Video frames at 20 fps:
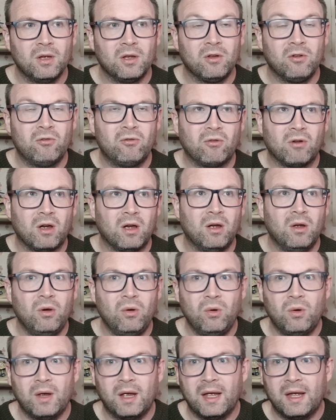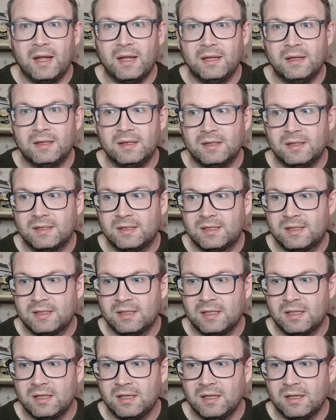grow and
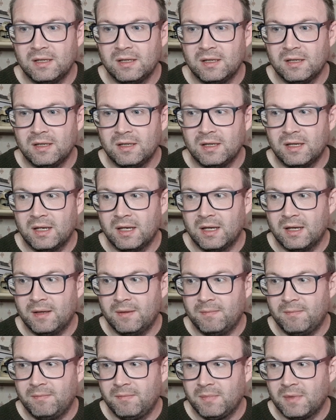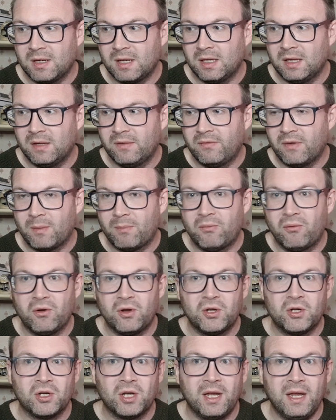kind of
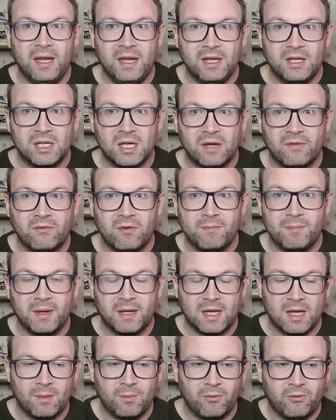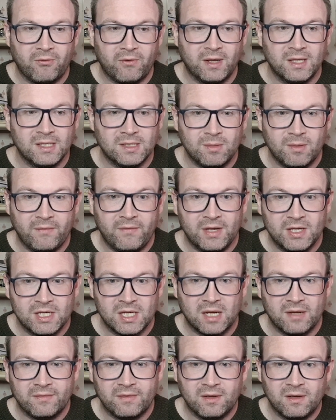appreciate each other and become friends with each
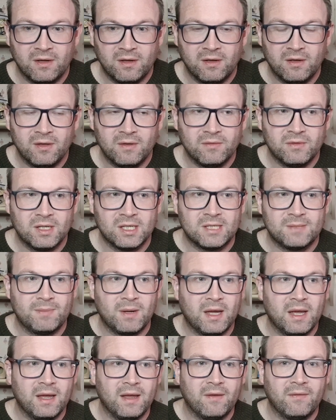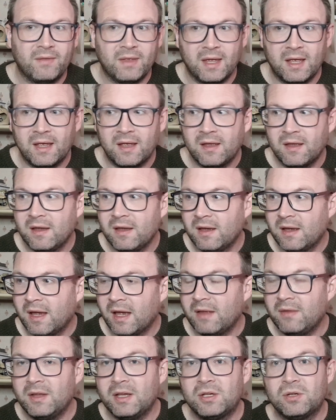other, despite of their
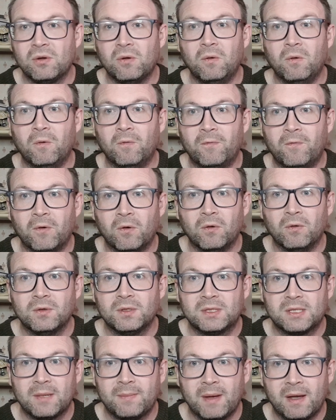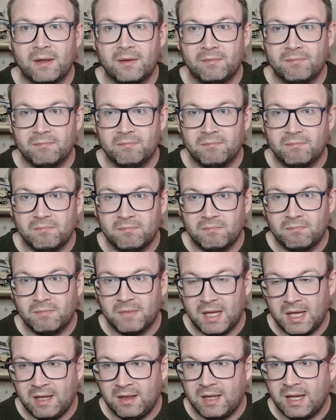initial thoughts about
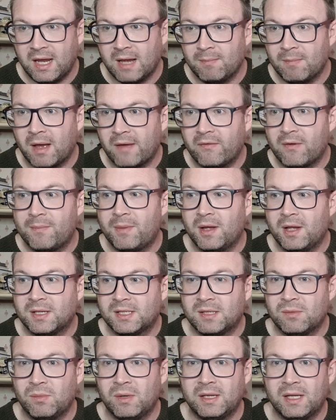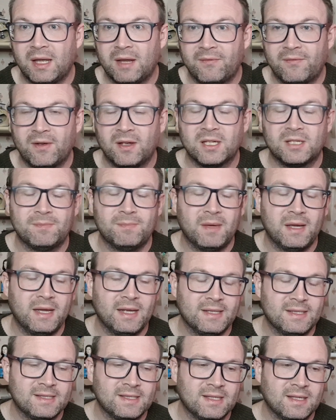the other person when they first
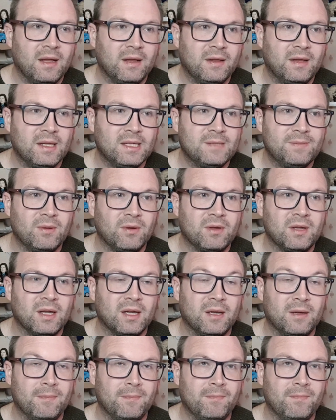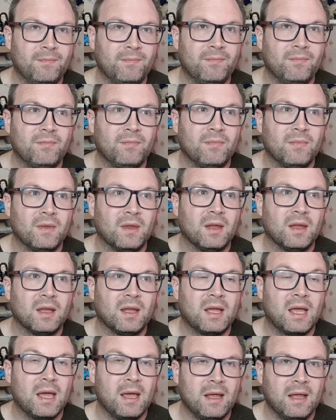met. This book
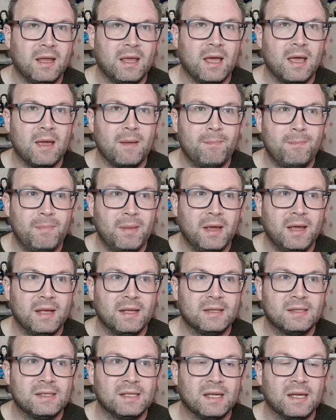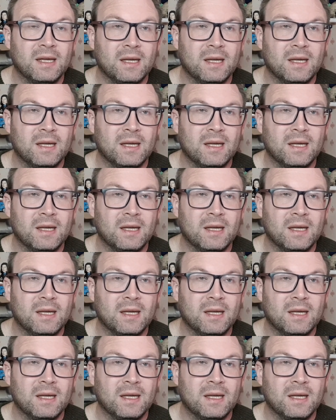can get a bit